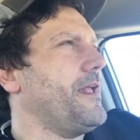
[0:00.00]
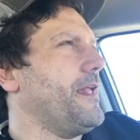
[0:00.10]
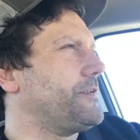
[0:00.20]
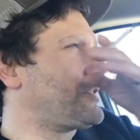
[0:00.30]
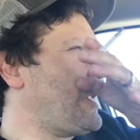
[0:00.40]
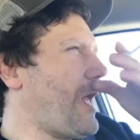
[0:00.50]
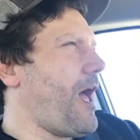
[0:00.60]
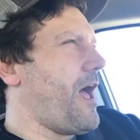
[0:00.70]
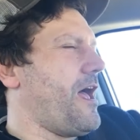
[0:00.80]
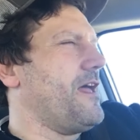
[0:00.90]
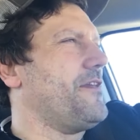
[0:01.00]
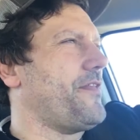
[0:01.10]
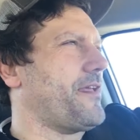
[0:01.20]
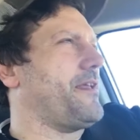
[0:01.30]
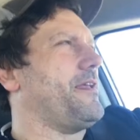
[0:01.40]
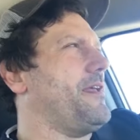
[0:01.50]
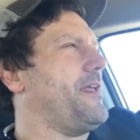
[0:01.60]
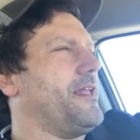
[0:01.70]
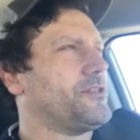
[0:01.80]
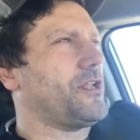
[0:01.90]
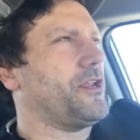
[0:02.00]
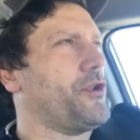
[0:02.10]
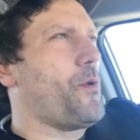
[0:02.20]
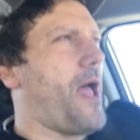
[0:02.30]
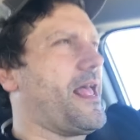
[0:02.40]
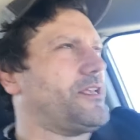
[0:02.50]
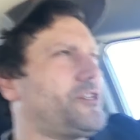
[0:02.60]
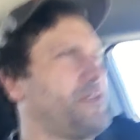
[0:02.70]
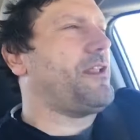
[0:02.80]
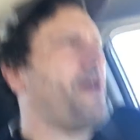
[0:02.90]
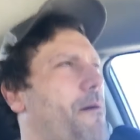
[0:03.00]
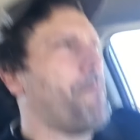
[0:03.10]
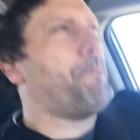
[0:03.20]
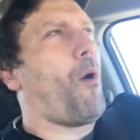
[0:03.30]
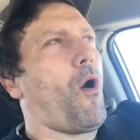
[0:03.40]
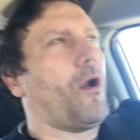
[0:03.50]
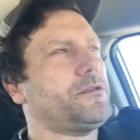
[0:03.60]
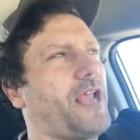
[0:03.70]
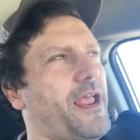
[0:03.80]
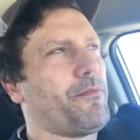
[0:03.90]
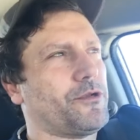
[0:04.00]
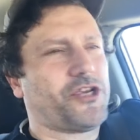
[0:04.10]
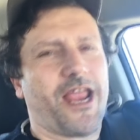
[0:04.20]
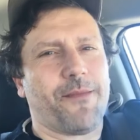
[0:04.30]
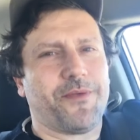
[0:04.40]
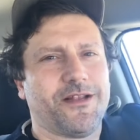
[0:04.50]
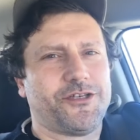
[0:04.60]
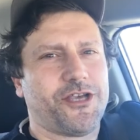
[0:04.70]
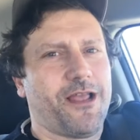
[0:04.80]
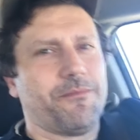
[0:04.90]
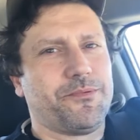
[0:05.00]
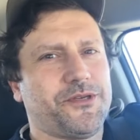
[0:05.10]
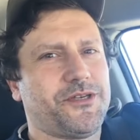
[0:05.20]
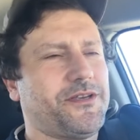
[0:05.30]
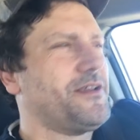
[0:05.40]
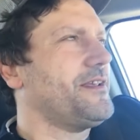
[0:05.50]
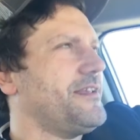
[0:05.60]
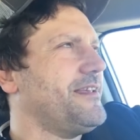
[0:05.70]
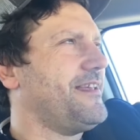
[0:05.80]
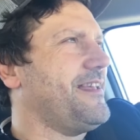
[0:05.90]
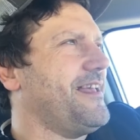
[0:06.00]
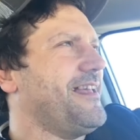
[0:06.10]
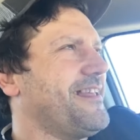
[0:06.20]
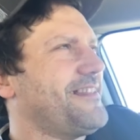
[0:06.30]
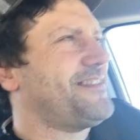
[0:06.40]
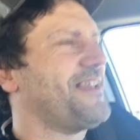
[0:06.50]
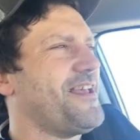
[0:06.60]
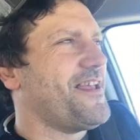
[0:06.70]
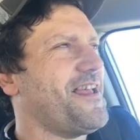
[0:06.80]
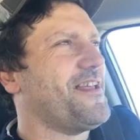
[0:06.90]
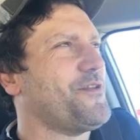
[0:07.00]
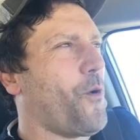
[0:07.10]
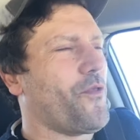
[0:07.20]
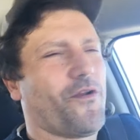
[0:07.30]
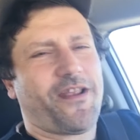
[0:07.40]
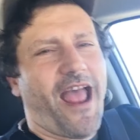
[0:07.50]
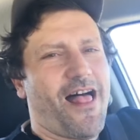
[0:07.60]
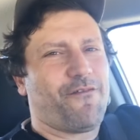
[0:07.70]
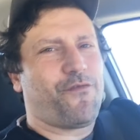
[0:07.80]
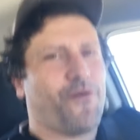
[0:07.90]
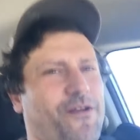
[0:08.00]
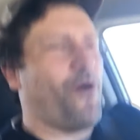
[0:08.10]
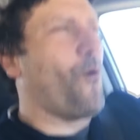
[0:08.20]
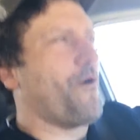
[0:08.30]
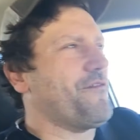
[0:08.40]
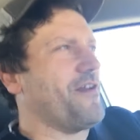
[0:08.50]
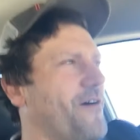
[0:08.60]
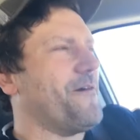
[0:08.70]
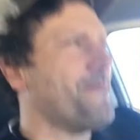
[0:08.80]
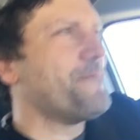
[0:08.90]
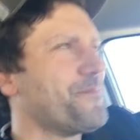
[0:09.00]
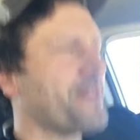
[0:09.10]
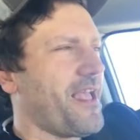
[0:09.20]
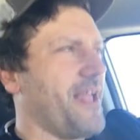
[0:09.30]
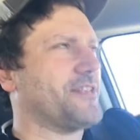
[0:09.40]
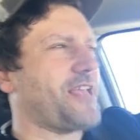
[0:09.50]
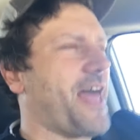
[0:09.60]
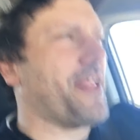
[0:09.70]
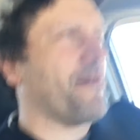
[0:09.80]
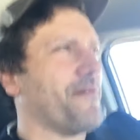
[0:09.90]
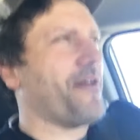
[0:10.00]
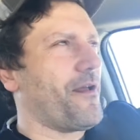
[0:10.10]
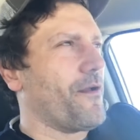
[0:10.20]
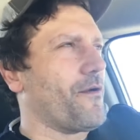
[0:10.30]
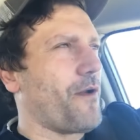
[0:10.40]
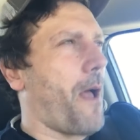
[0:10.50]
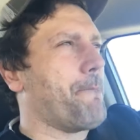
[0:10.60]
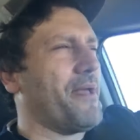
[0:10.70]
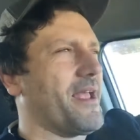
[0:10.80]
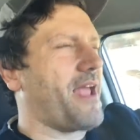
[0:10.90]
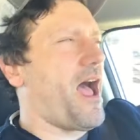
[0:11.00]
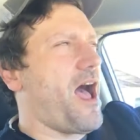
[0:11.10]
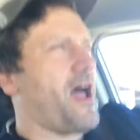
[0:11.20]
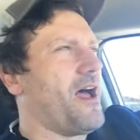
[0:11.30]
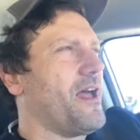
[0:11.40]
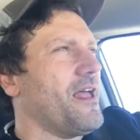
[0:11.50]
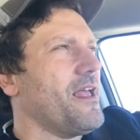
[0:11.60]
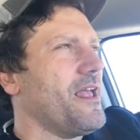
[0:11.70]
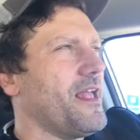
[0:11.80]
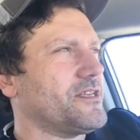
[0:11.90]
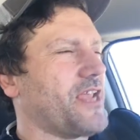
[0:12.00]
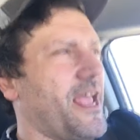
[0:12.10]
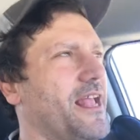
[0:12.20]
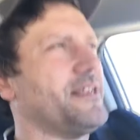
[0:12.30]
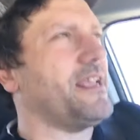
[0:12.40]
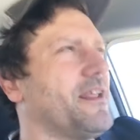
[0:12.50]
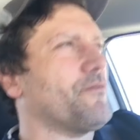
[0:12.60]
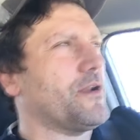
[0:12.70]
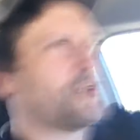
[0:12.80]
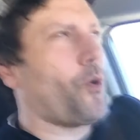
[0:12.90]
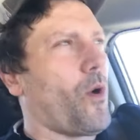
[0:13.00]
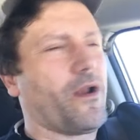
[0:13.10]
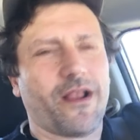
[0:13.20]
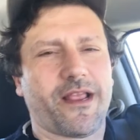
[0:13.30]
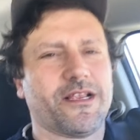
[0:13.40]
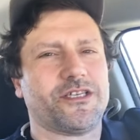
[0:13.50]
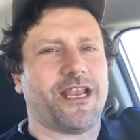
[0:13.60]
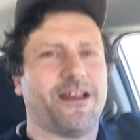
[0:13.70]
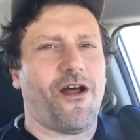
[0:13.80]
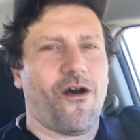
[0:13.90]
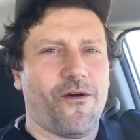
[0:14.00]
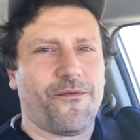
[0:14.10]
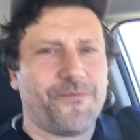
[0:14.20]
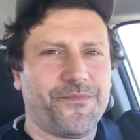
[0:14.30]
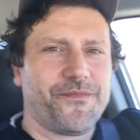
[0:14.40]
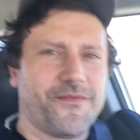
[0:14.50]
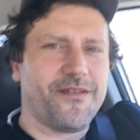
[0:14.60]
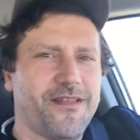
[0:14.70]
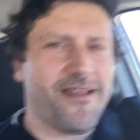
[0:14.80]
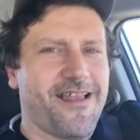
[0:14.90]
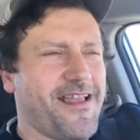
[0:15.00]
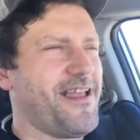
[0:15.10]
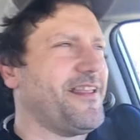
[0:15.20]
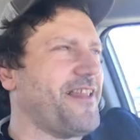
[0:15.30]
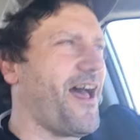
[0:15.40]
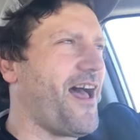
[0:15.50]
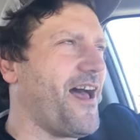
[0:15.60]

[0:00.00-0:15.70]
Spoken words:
It's the U.S. Bar Table Championships. It's Northern California, Oroville. It's at a big it's an Indian resort casino. And